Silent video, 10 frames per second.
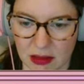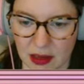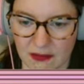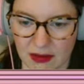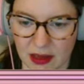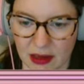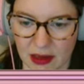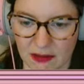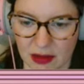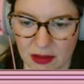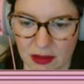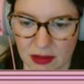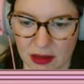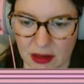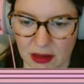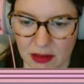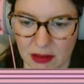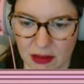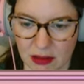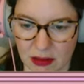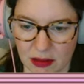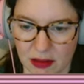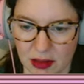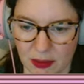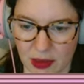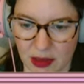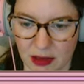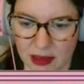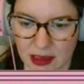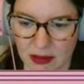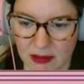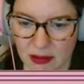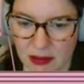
If I could, there we go. Is that?